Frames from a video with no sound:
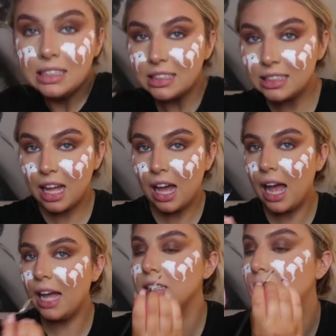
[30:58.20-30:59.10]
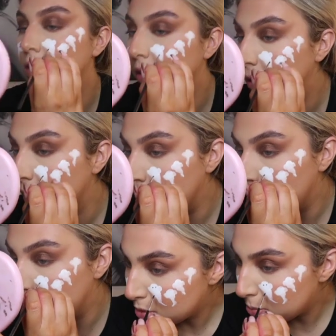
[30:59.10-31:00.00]
side.
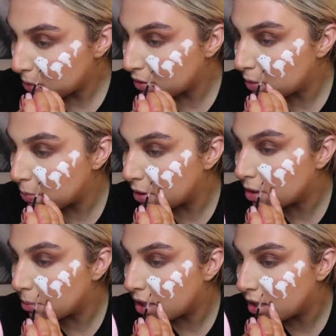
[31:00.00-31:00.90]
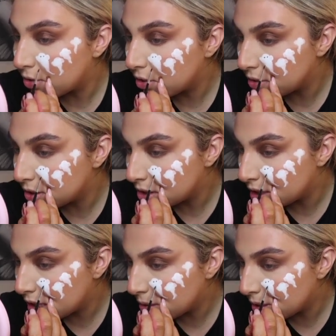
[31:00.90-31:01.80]
Do a bit of a bigger mouth,
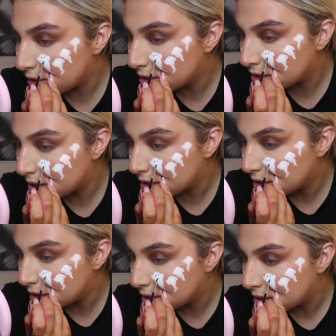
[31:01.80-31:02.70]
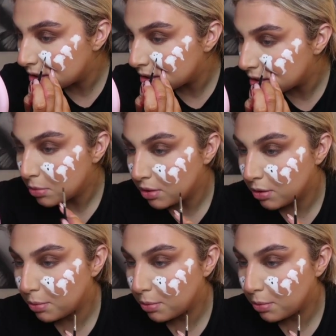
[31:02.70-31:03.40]
obviously, where it's a bit of a